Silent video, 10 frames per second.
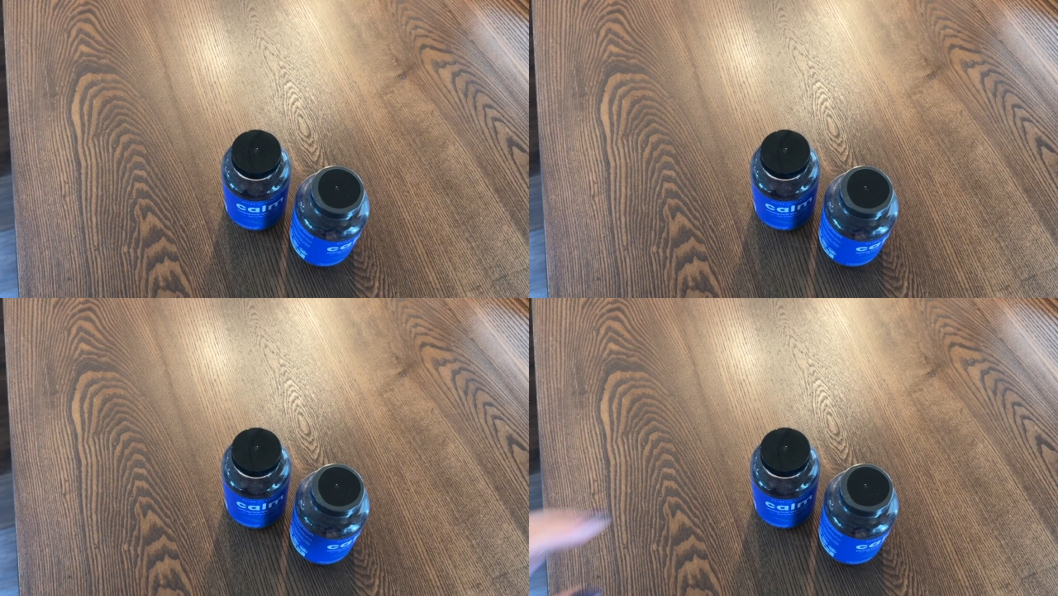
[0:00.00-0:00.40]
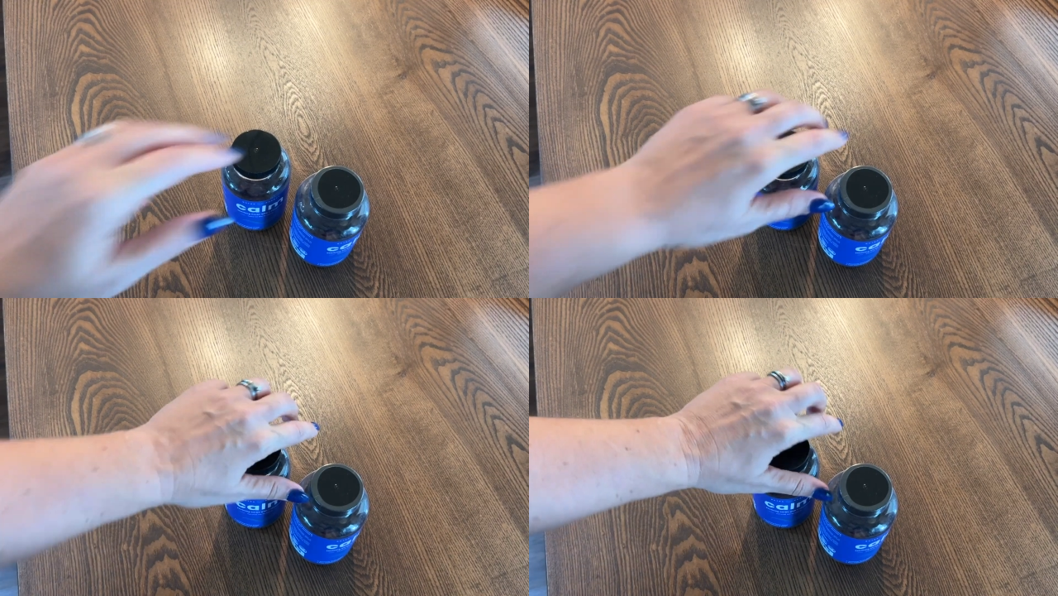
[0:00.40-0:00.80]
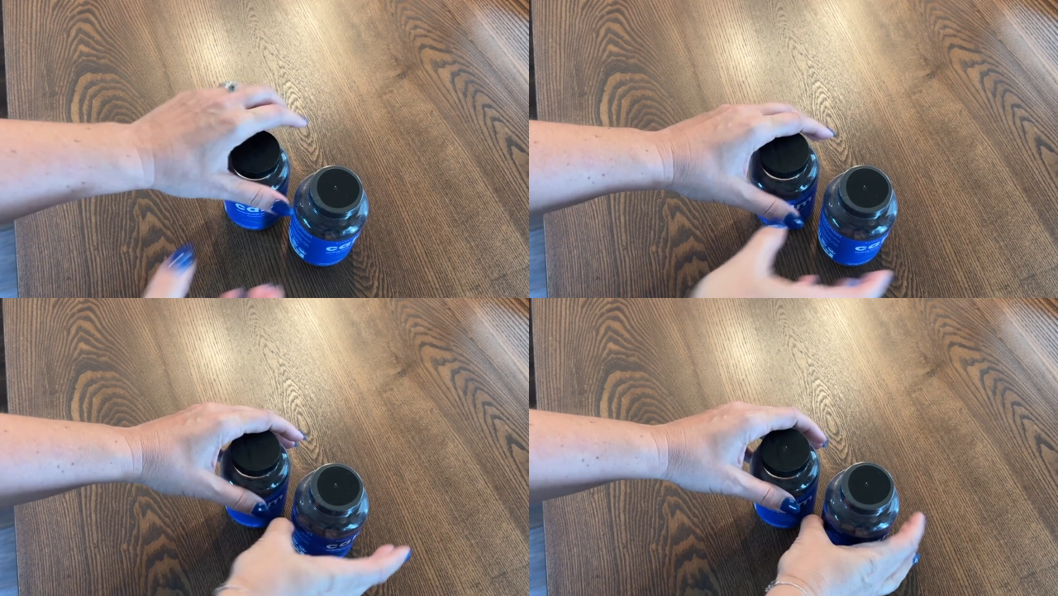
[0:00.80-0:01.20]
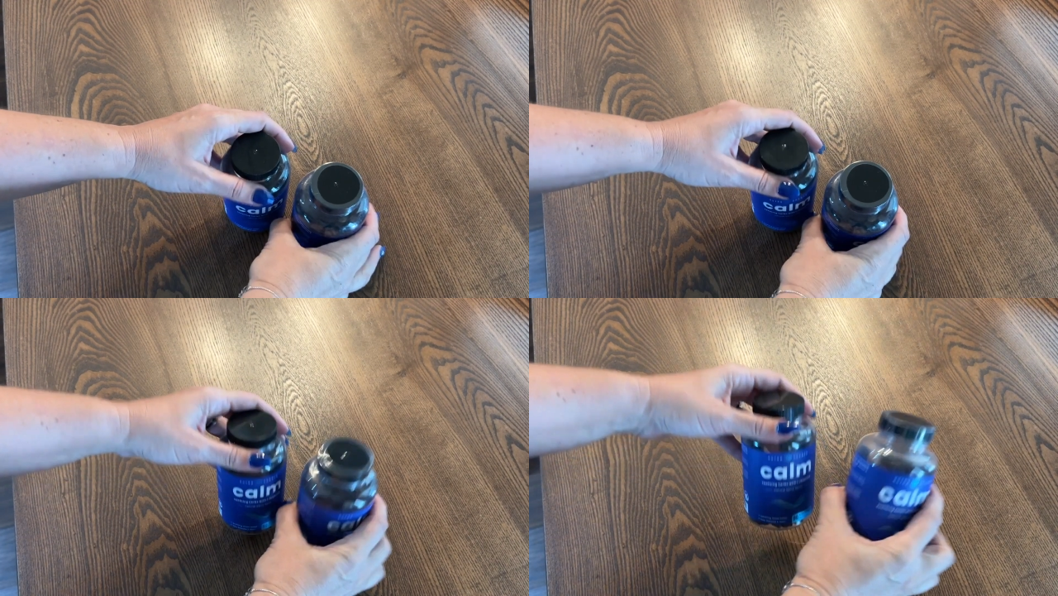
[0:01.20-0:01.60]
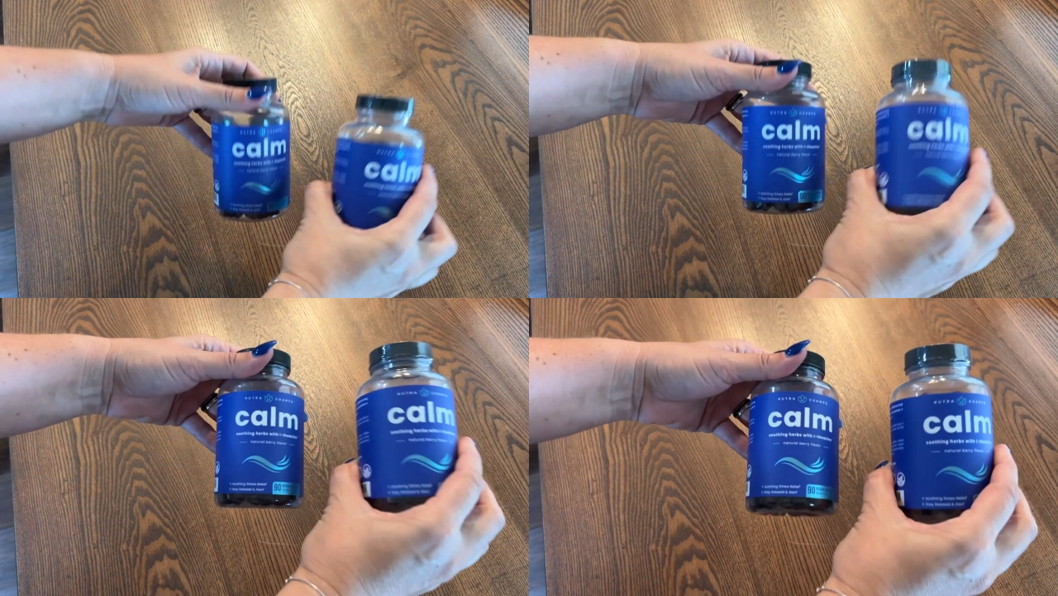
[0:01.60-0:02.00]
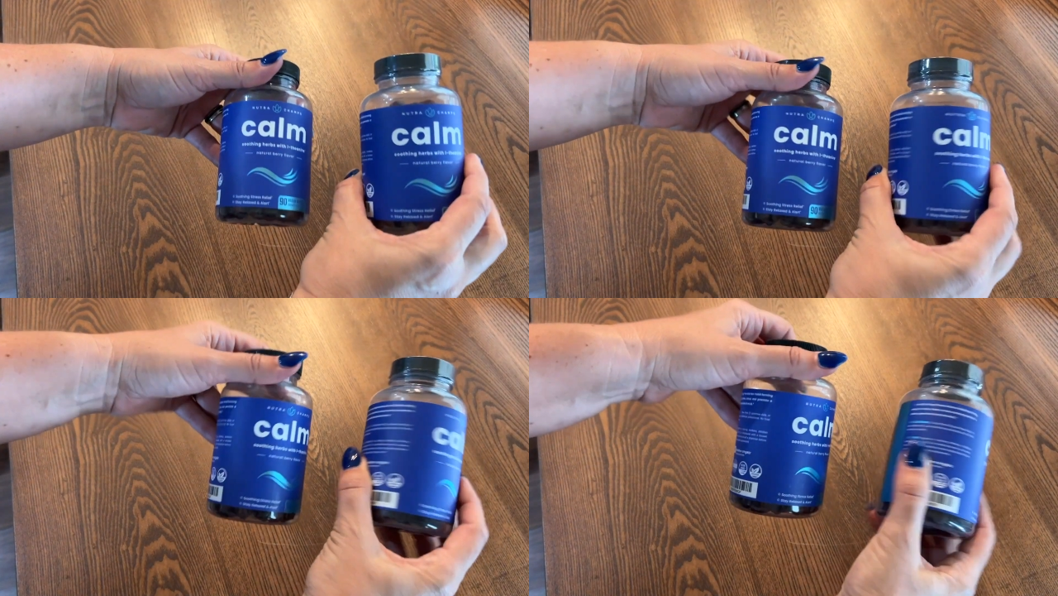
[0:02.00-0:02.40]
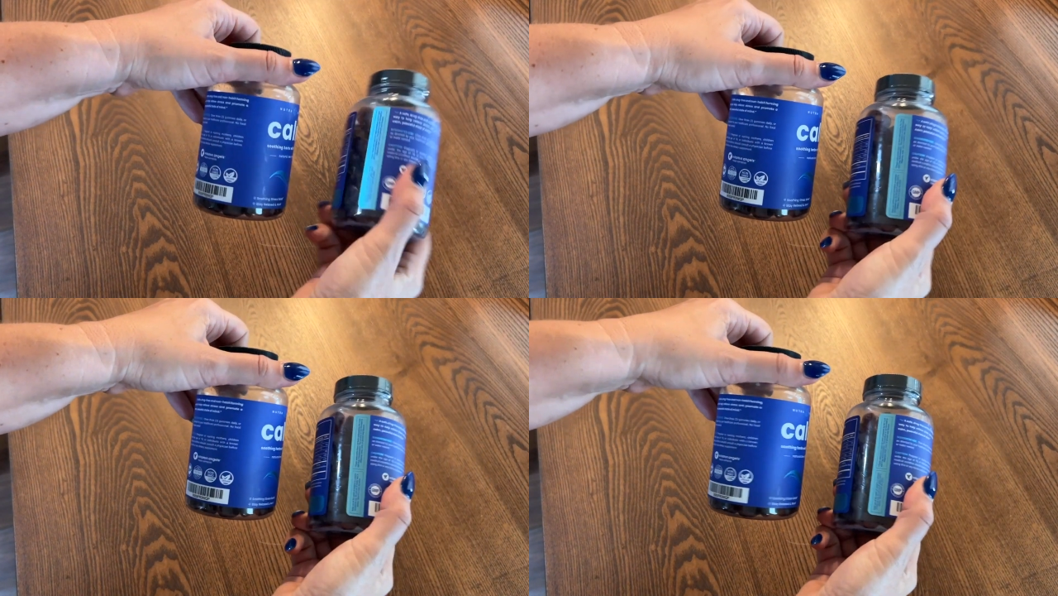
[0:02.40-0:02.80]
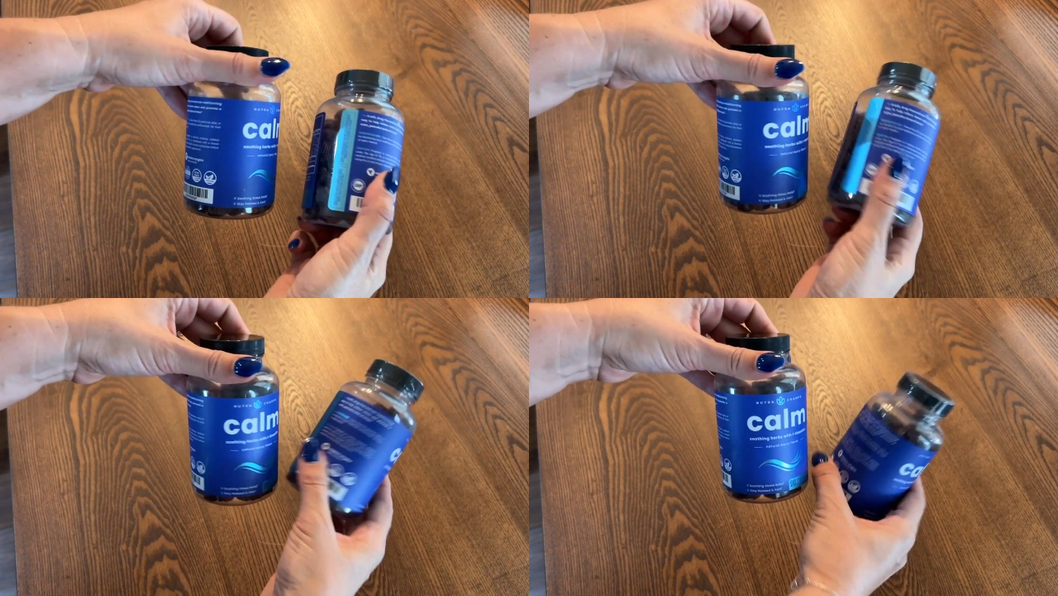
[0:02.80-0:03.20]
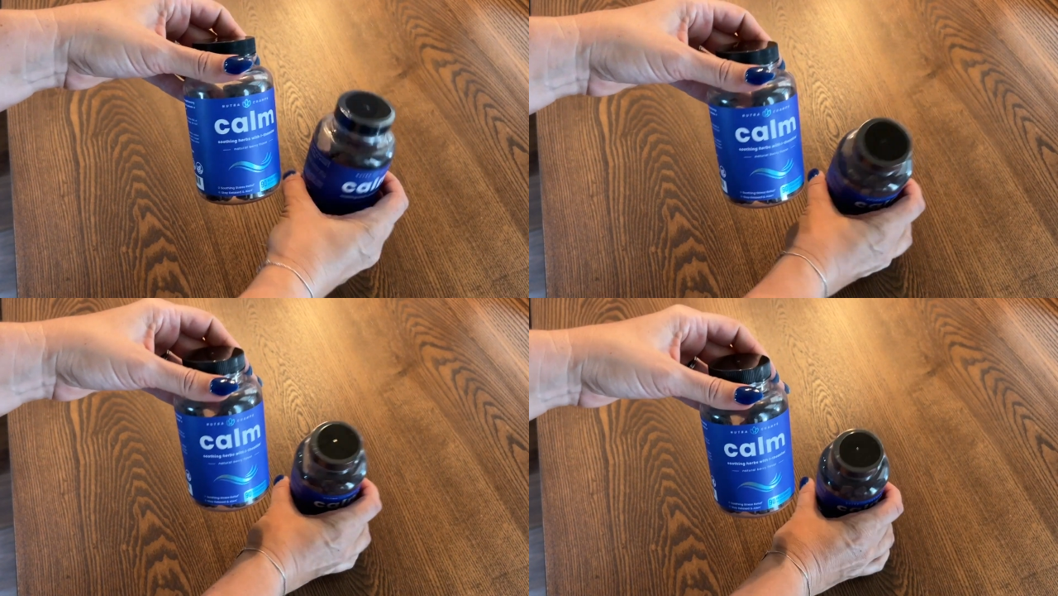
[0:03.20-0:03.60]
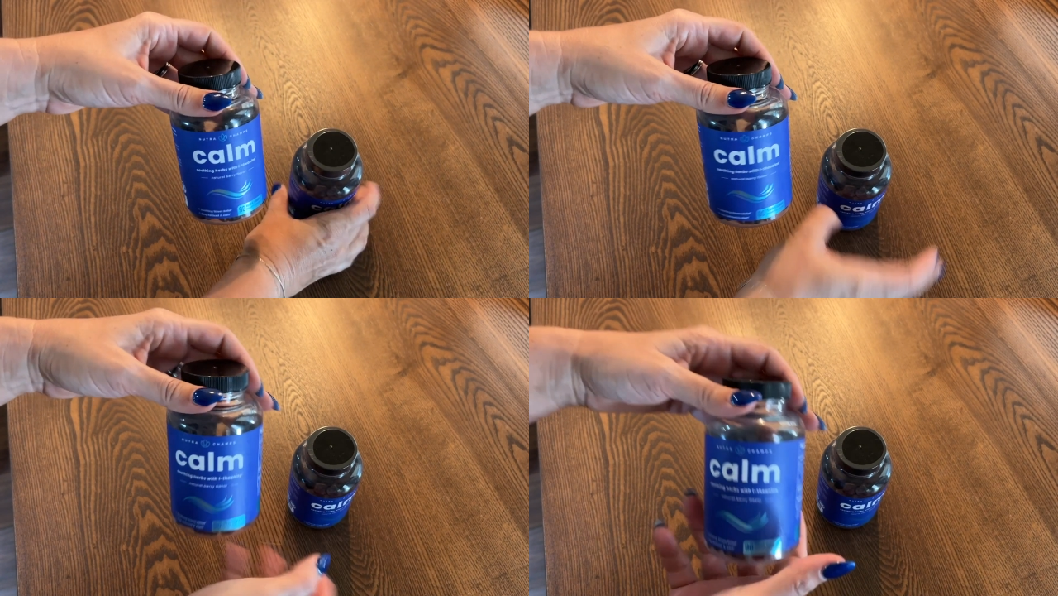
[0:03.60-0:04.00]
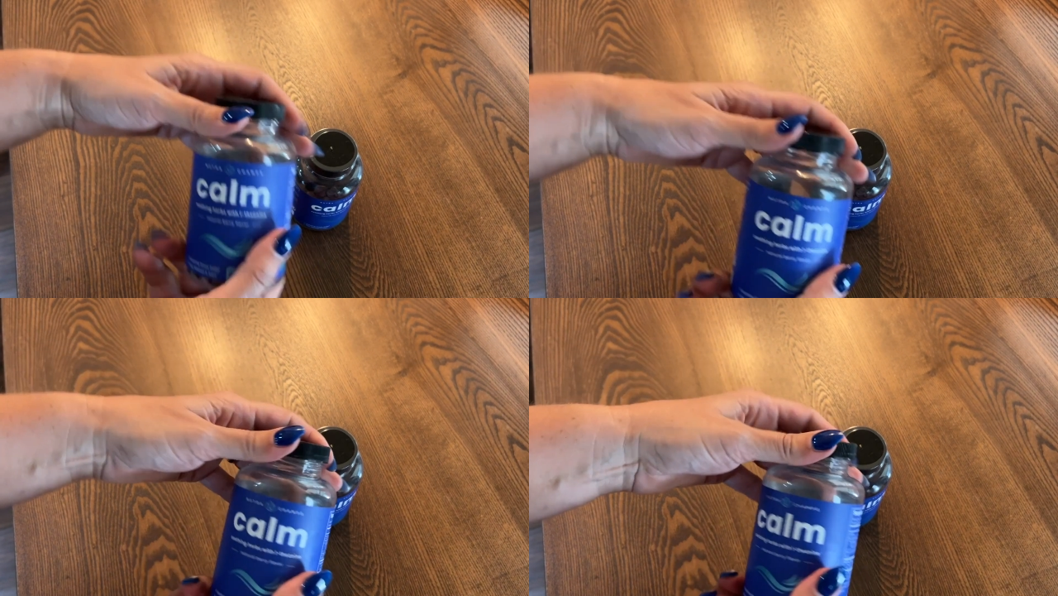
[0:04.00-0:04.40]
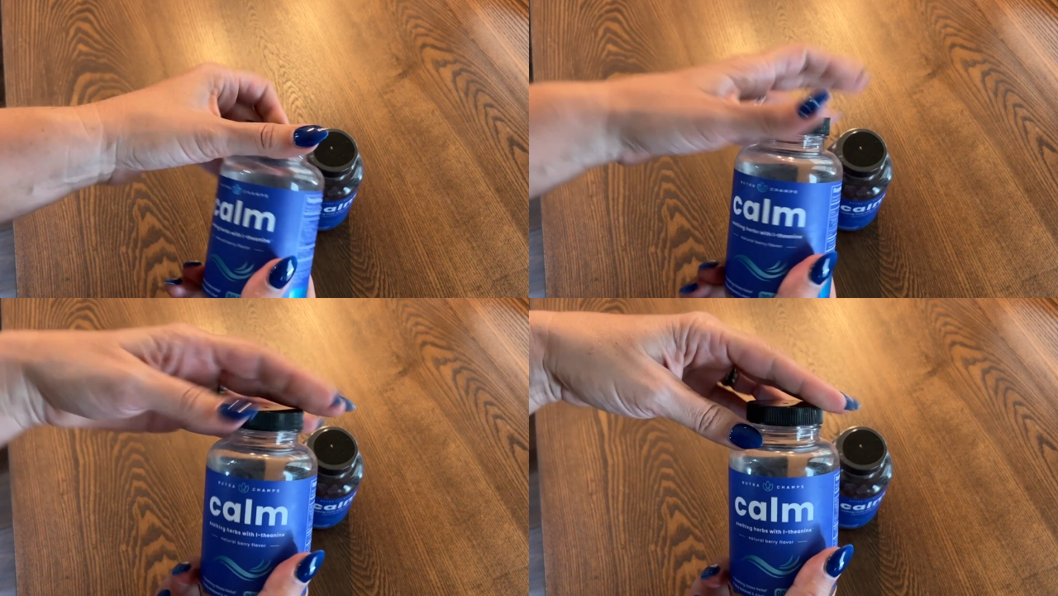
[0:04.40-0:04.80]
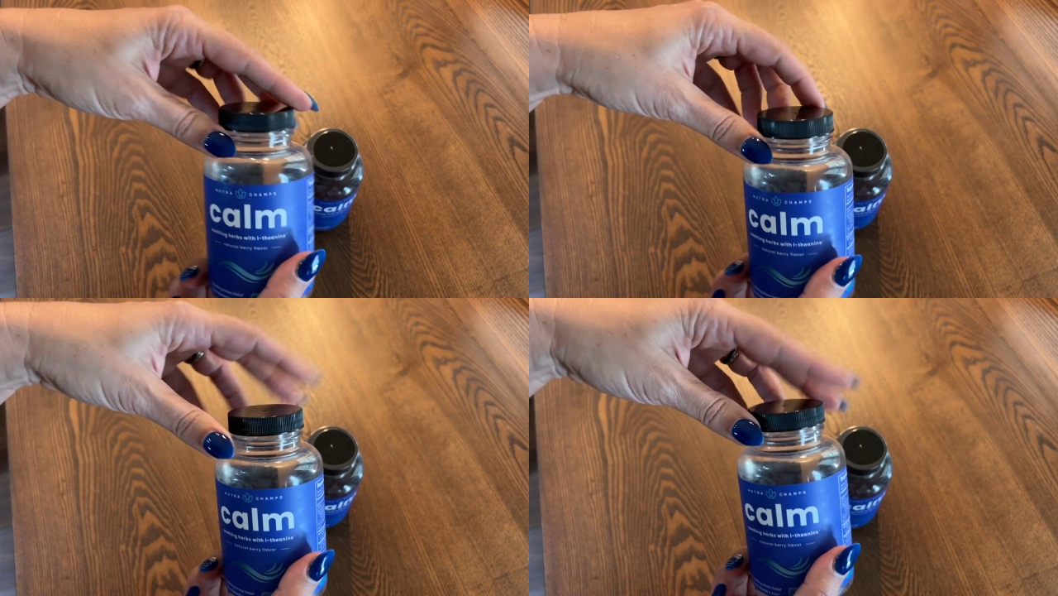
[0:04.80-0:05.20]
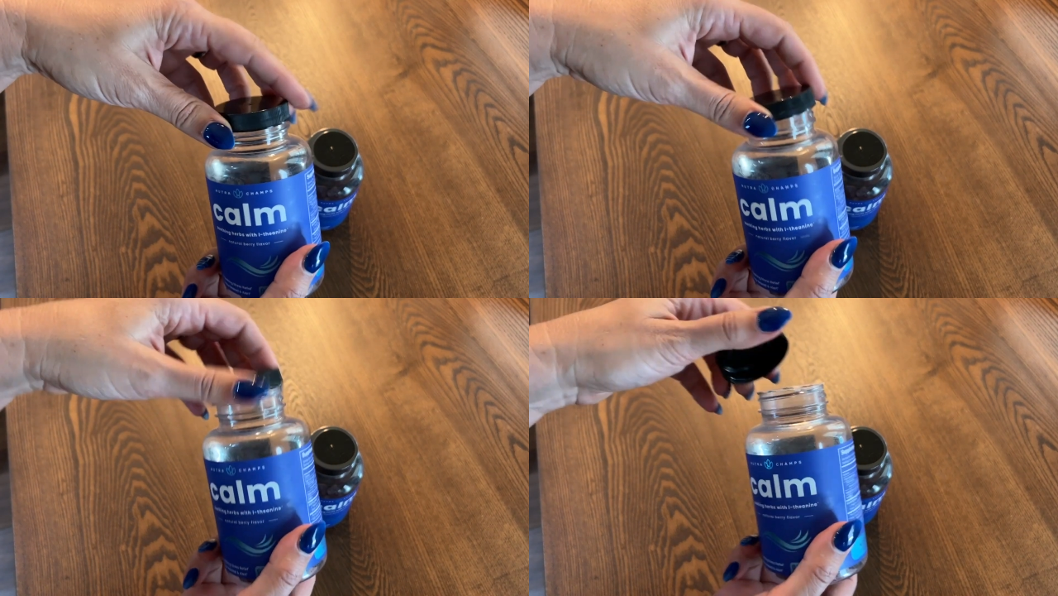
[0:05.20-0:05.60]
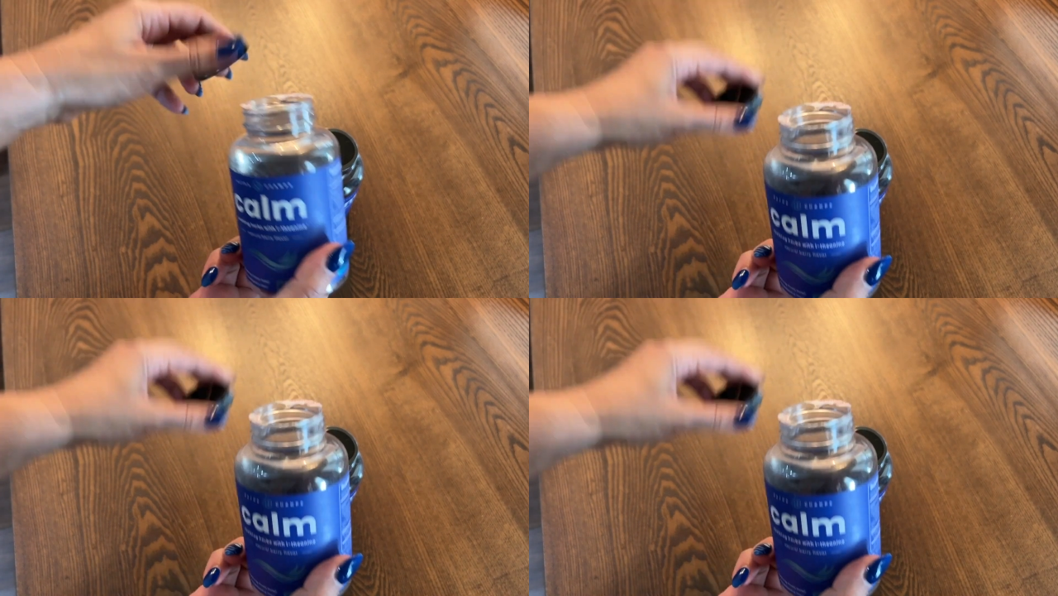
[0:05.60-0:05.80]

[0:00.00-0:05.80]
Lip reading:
No face is visible, so there are no lips to read.